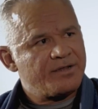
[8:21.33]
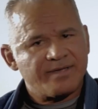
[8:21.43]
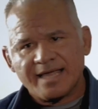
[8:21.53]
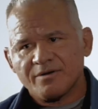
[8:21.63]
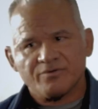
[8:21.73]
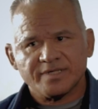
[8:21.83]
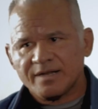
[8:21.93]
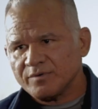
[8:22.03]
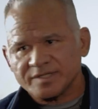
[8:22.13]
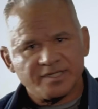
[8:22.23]
you can't
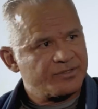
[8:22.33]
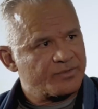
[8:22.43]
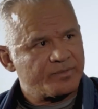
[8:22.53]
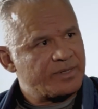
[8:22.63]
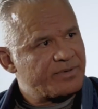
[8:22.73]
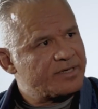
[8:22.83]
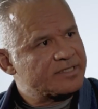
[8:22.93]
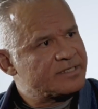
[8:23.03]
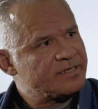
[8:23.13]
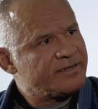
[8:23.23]
understand what a scissor sweep
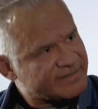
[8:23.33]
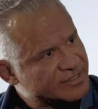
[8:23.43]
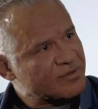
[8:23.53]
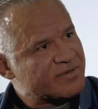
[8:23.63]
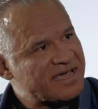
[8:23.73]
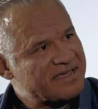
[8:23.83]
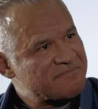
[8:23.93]
is, that's okay.